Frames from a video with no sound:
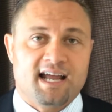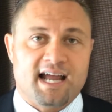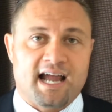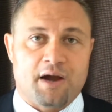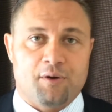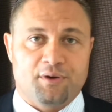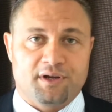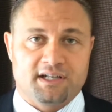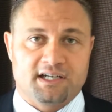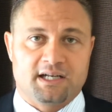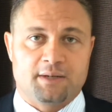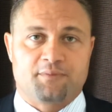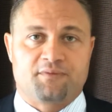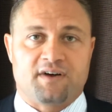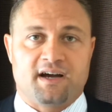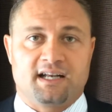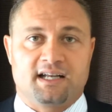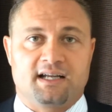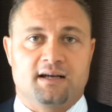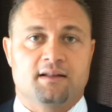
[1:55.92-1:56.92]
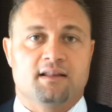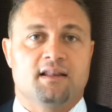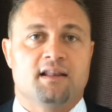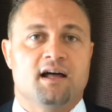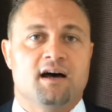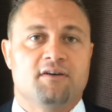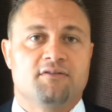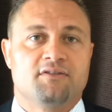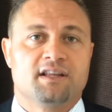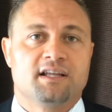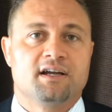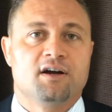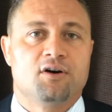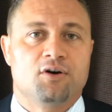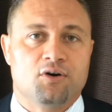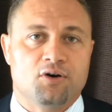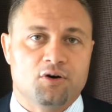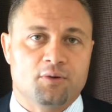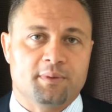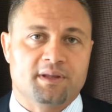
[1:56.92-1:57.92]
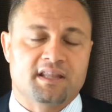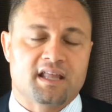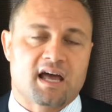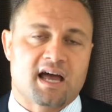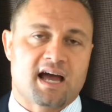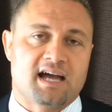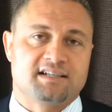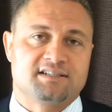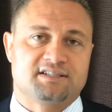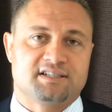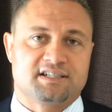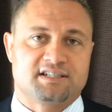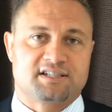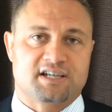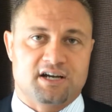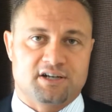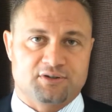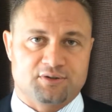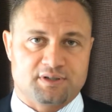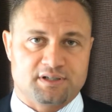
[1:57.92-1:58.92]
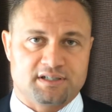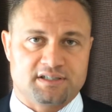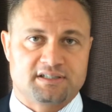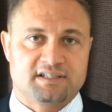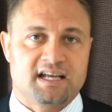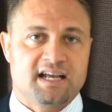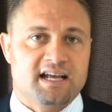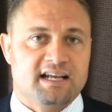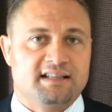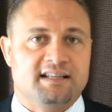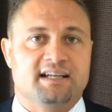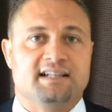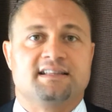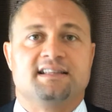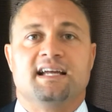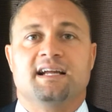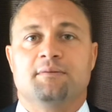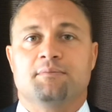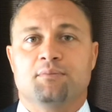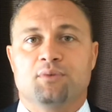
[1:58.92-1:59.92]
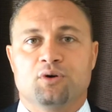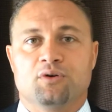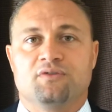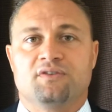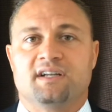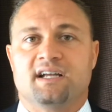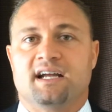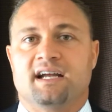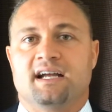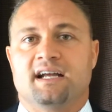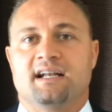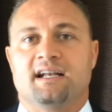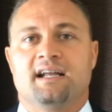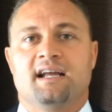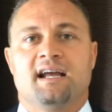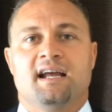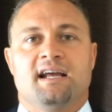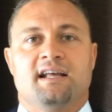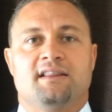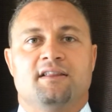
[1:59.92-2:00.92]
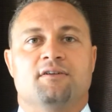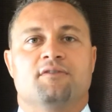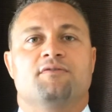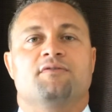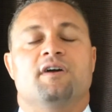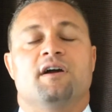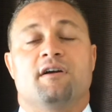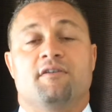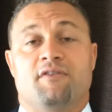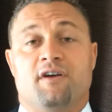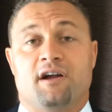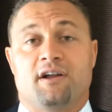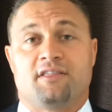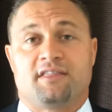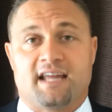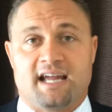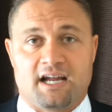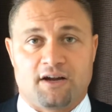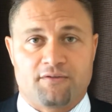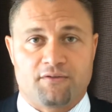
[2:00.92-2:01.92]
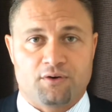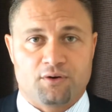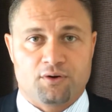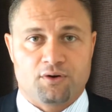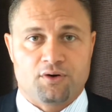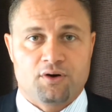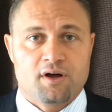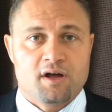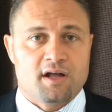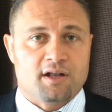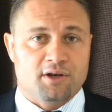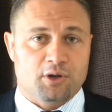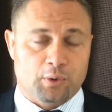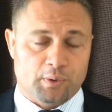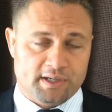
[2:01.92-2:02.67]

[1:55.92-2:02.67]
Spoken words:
And we ended up finding a lovely home in the high 600s that they moved in. They're very, very thankful. No